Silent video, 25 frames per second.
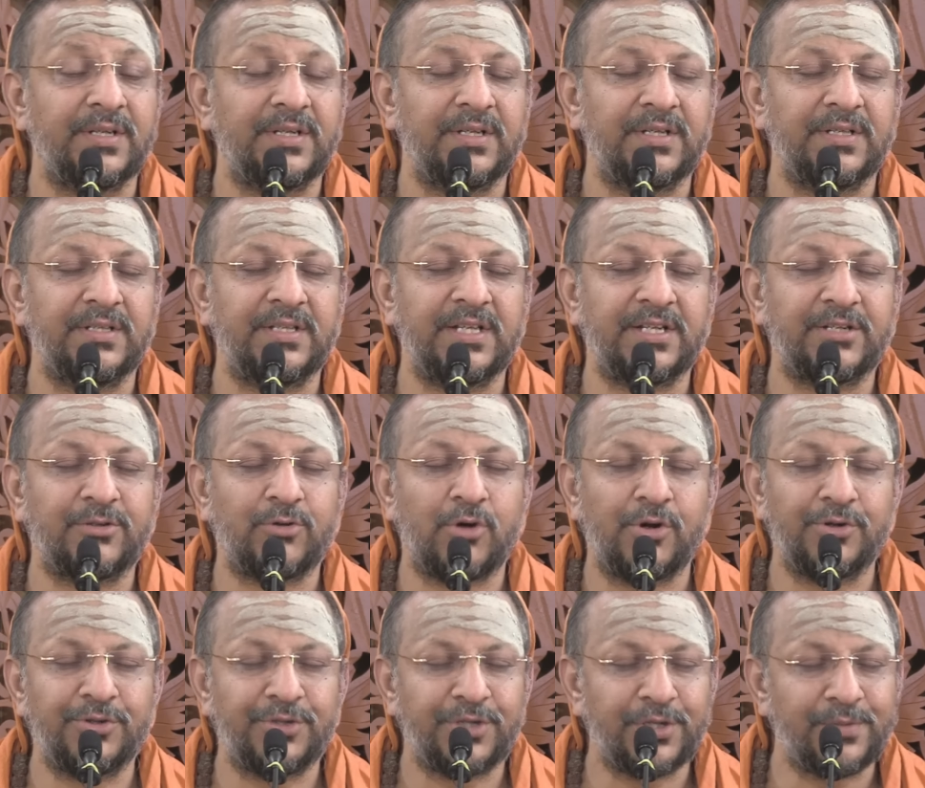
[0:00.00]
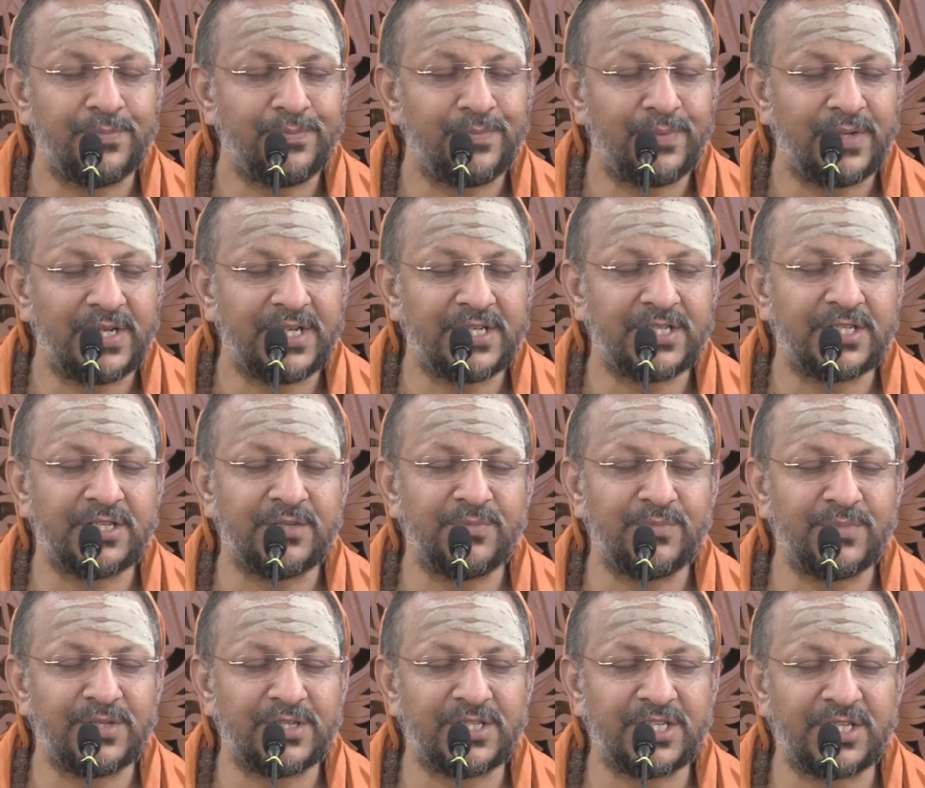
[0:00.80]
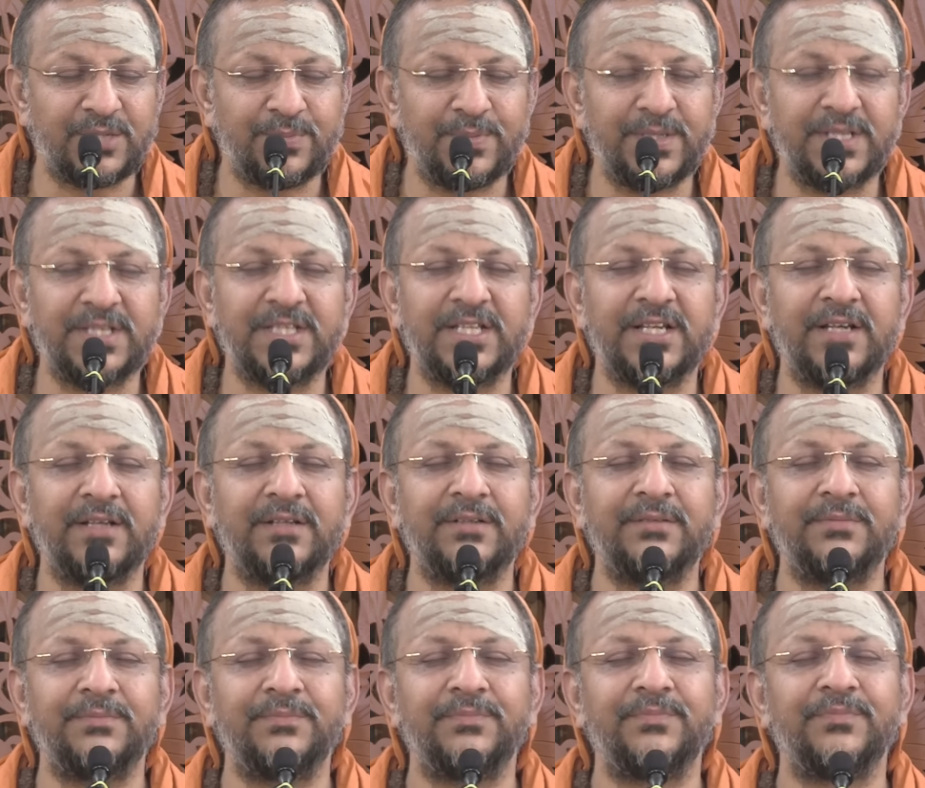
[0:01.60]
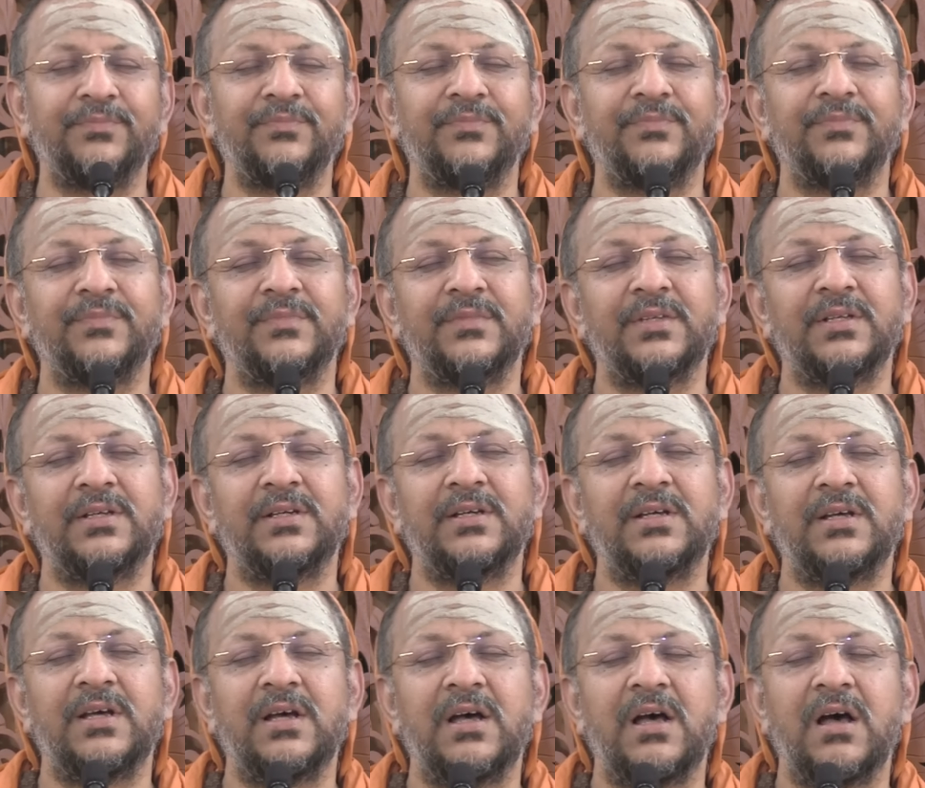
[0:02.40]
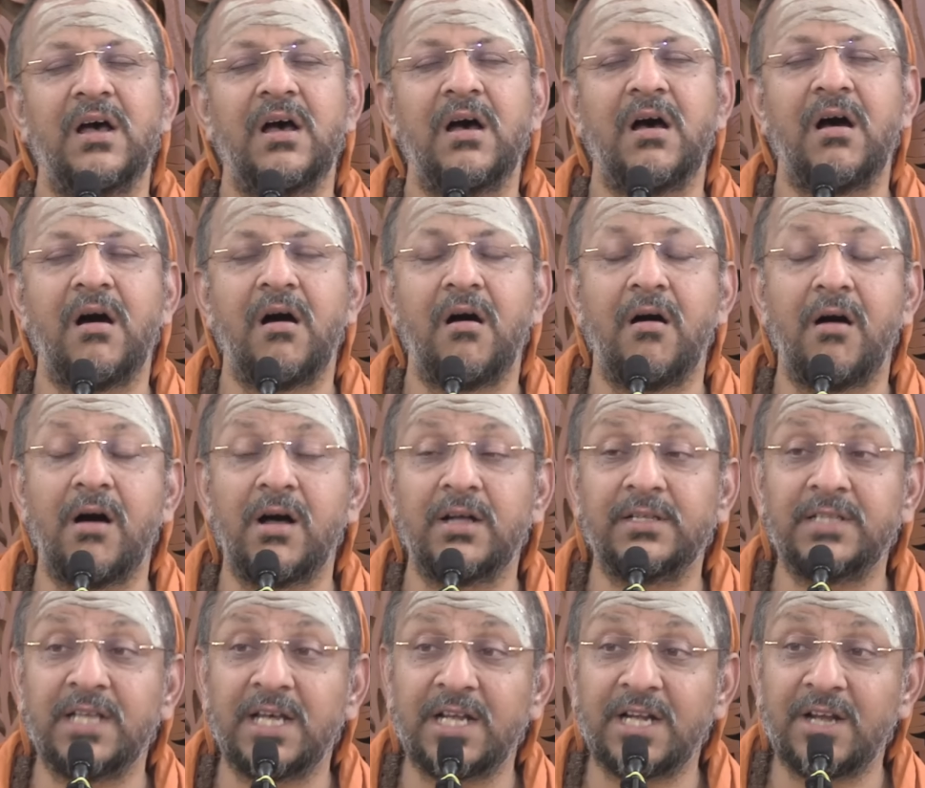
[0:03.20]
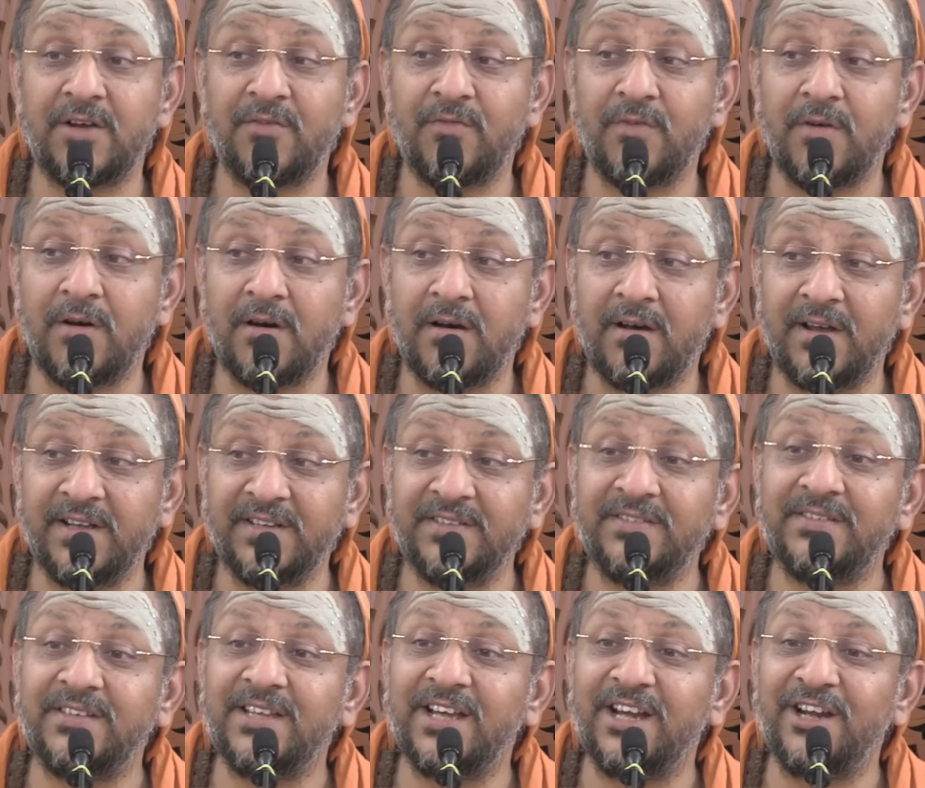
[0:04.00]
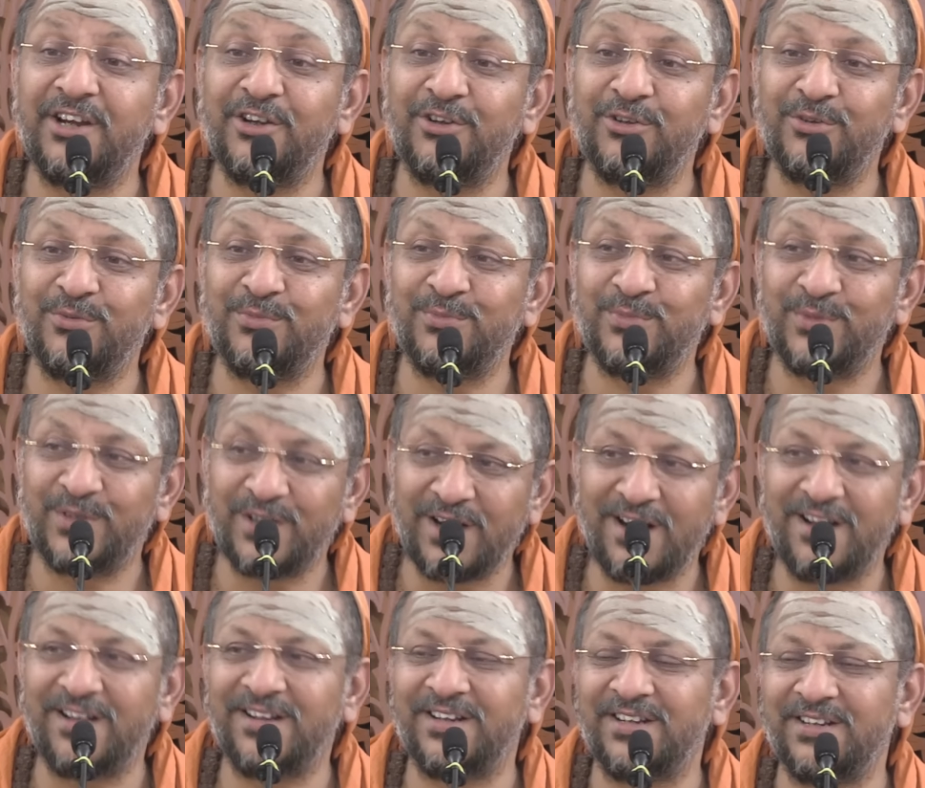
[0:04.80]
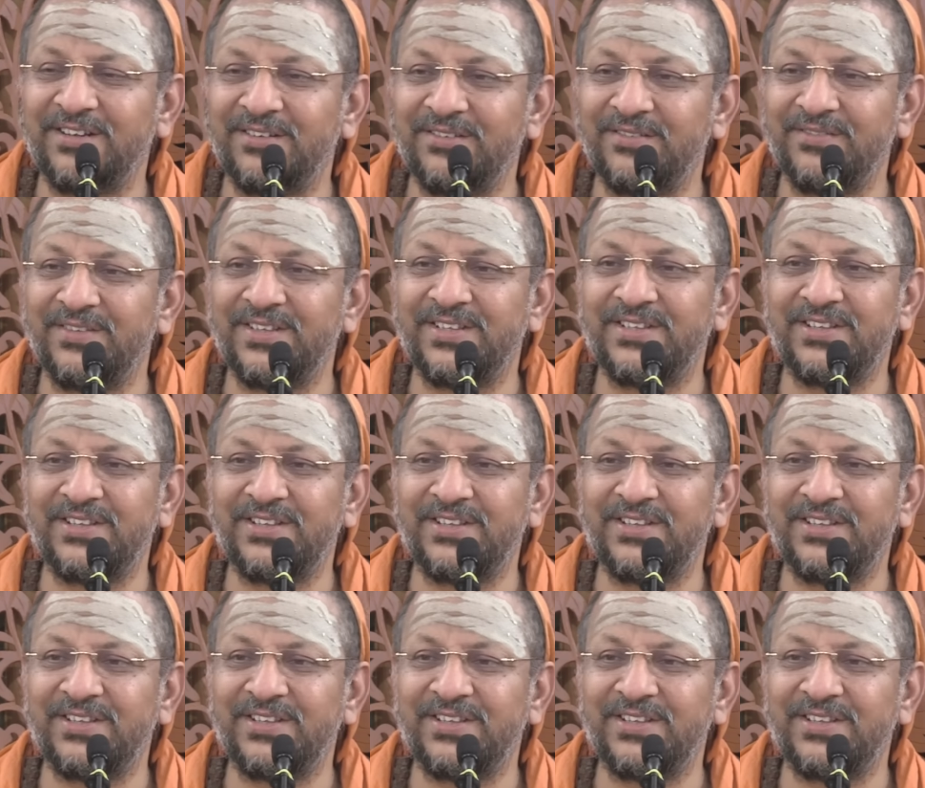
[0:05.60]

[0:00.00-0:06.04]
That contemplation must be there. Adaravai tedum kal, with